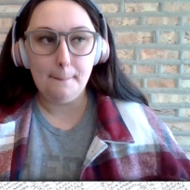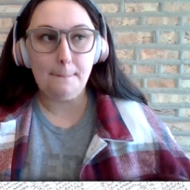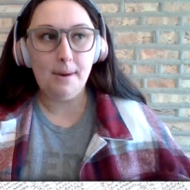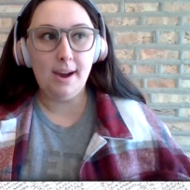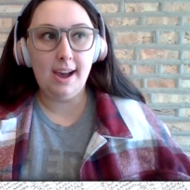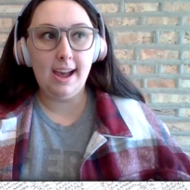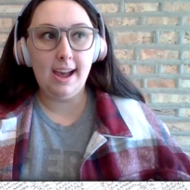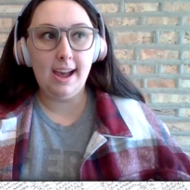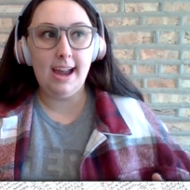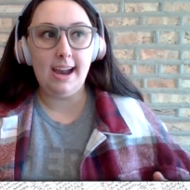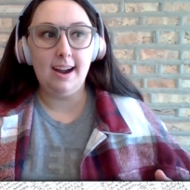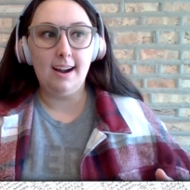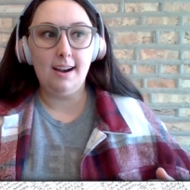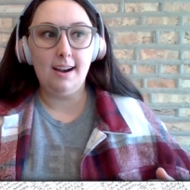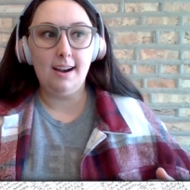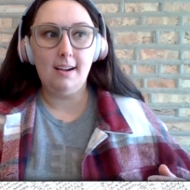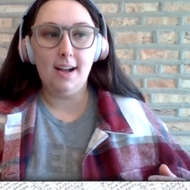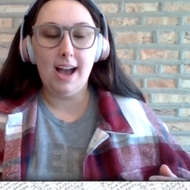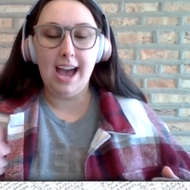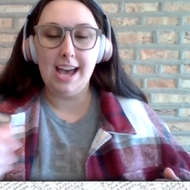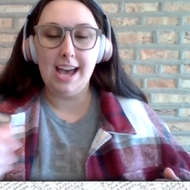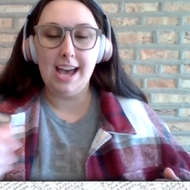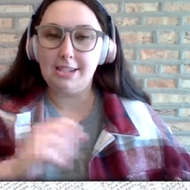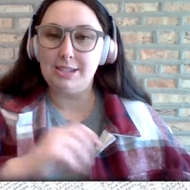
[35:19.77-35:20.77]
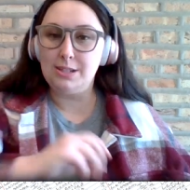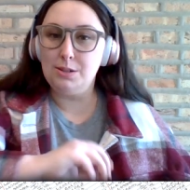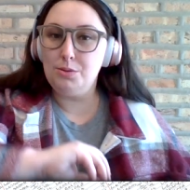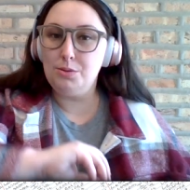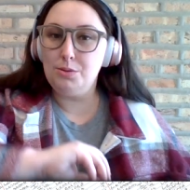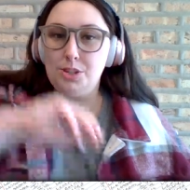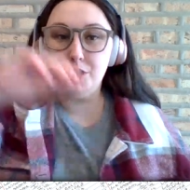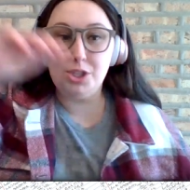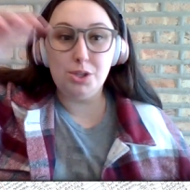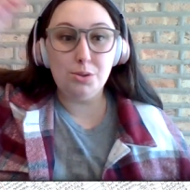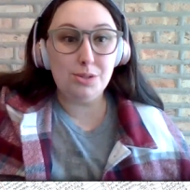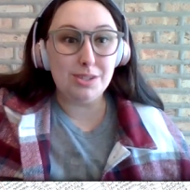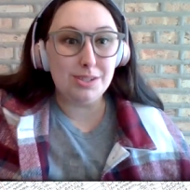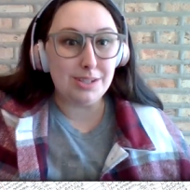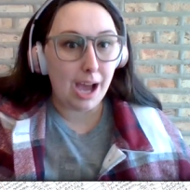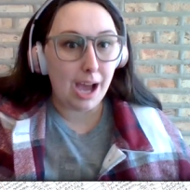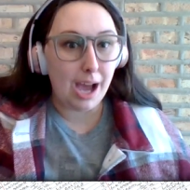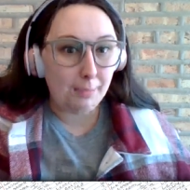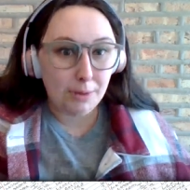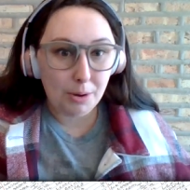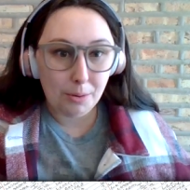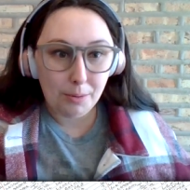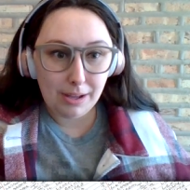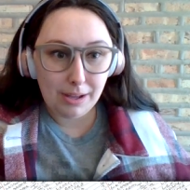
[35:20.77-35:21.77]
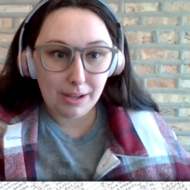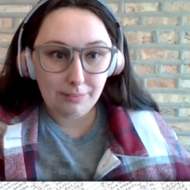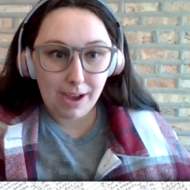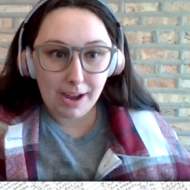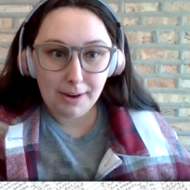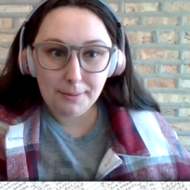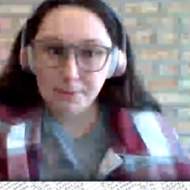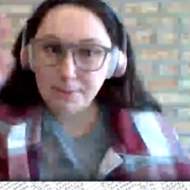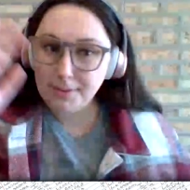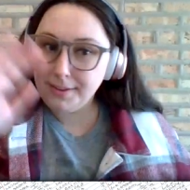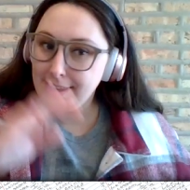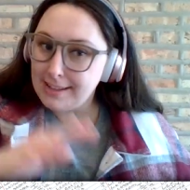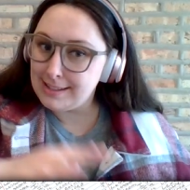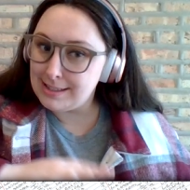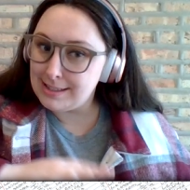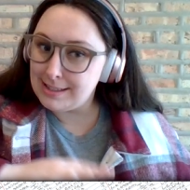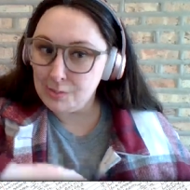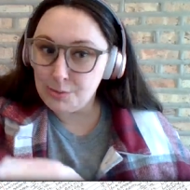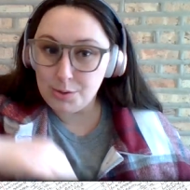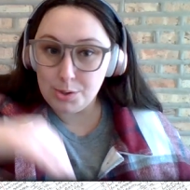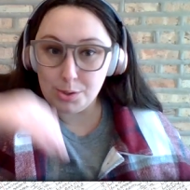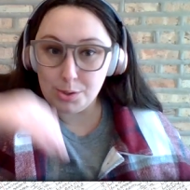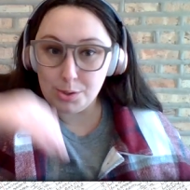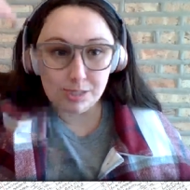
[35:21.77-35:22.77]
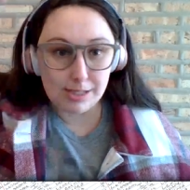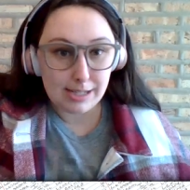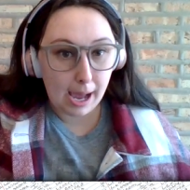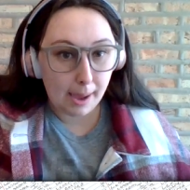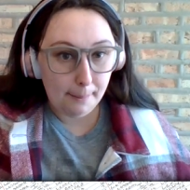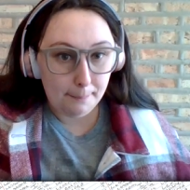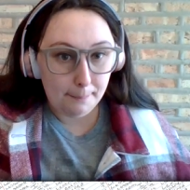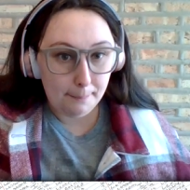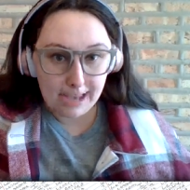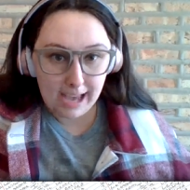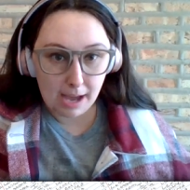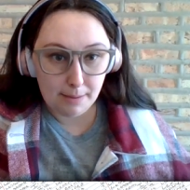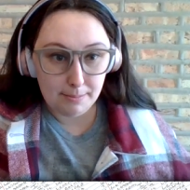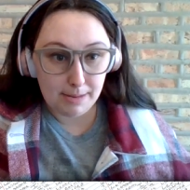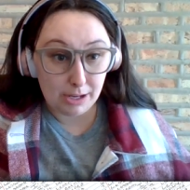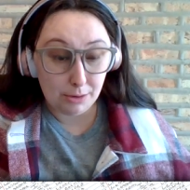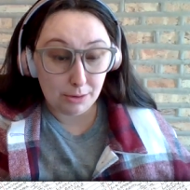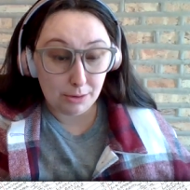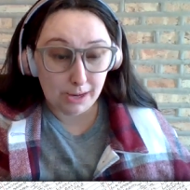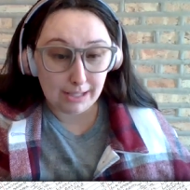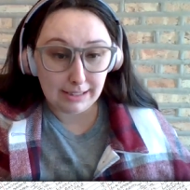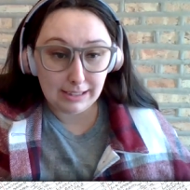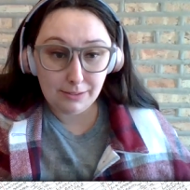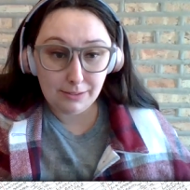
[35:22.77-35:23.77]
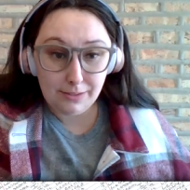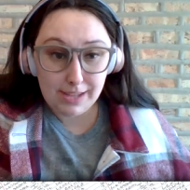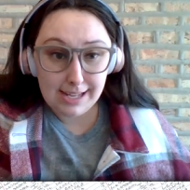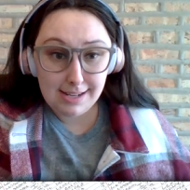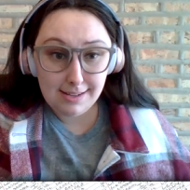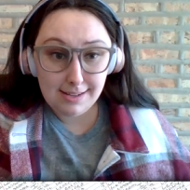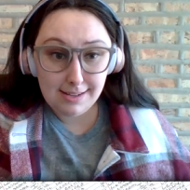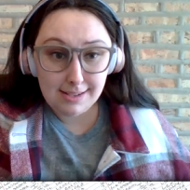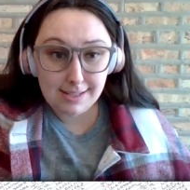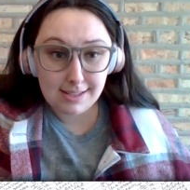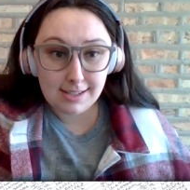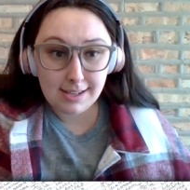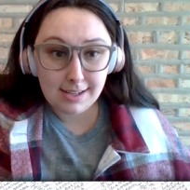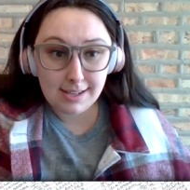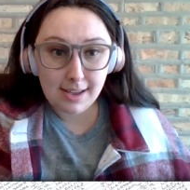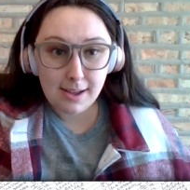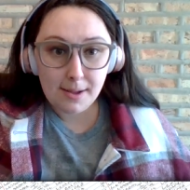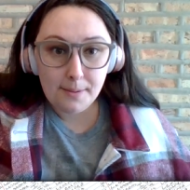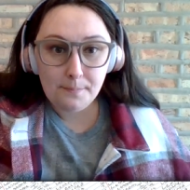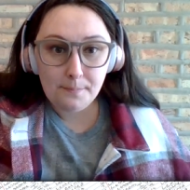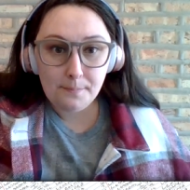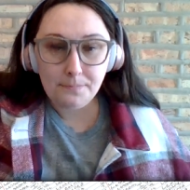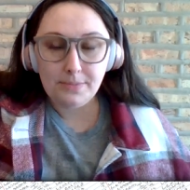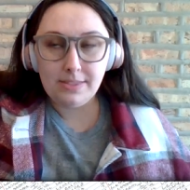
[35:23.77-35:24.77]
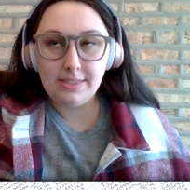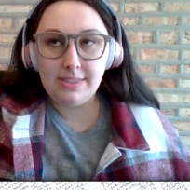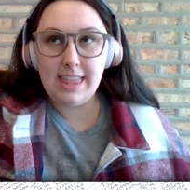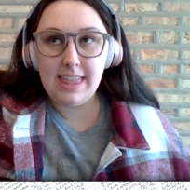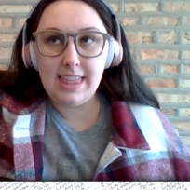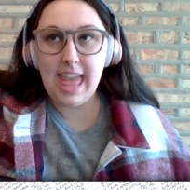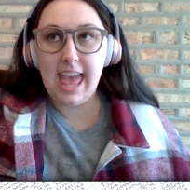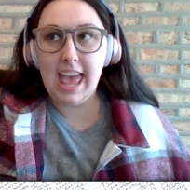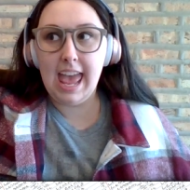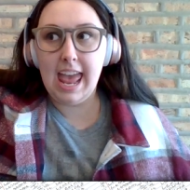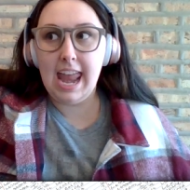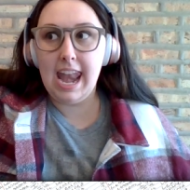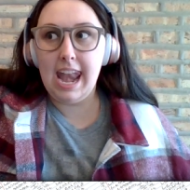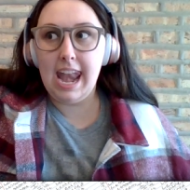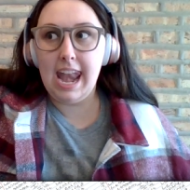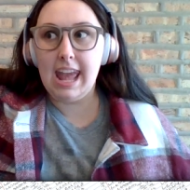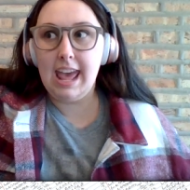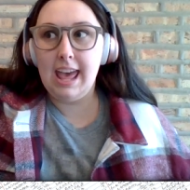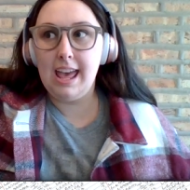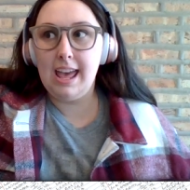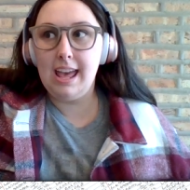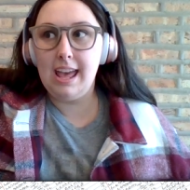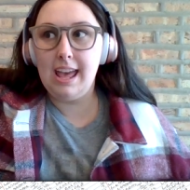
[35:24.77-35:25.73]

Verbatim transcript: But as soon as you stop going viral, as soon as you stop becoming relevant, then